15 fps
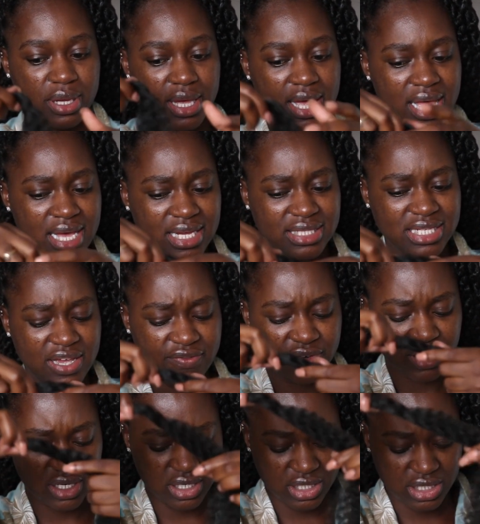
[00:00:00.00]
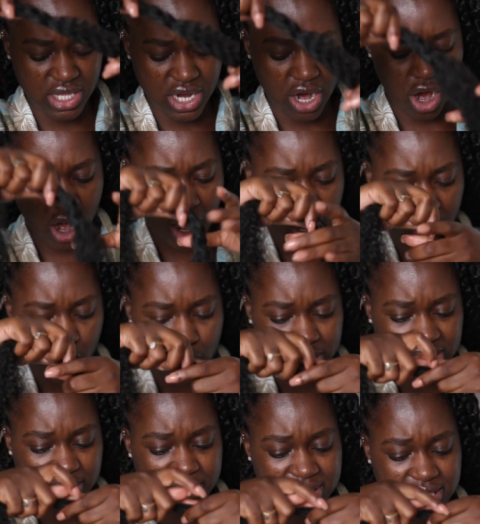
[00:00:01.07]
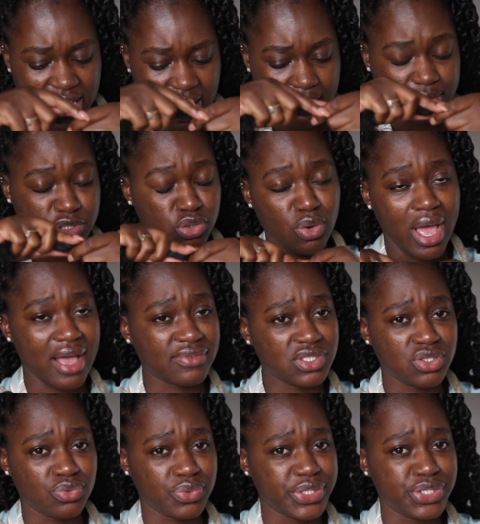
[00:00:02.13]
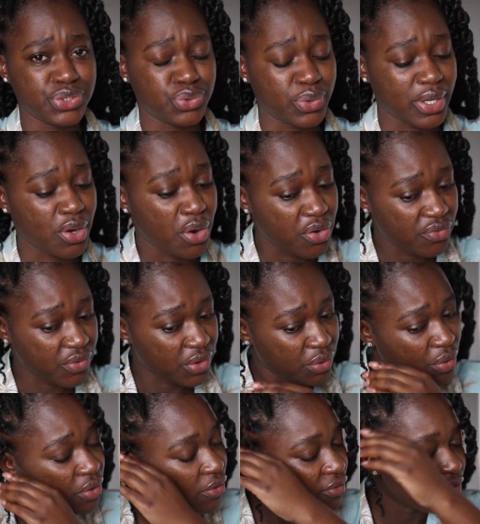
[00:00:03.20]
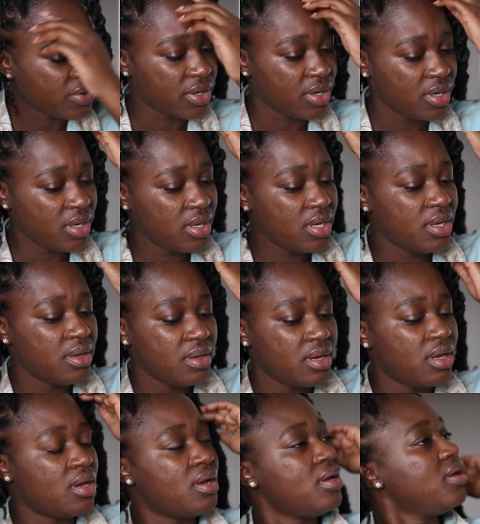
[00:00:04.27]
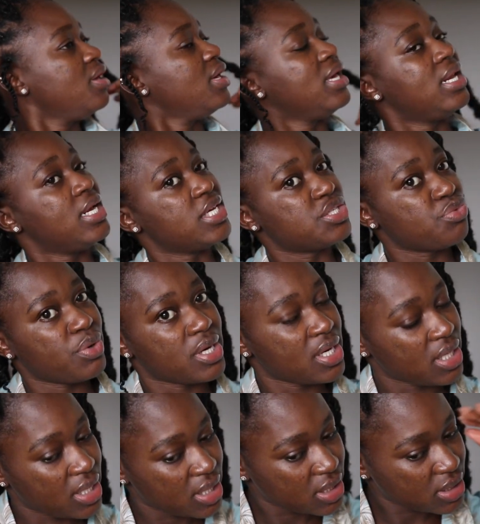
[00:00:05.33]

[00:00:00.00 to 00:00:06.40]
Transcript: But definitely there are going to be times you have to redo it over and over. It is what it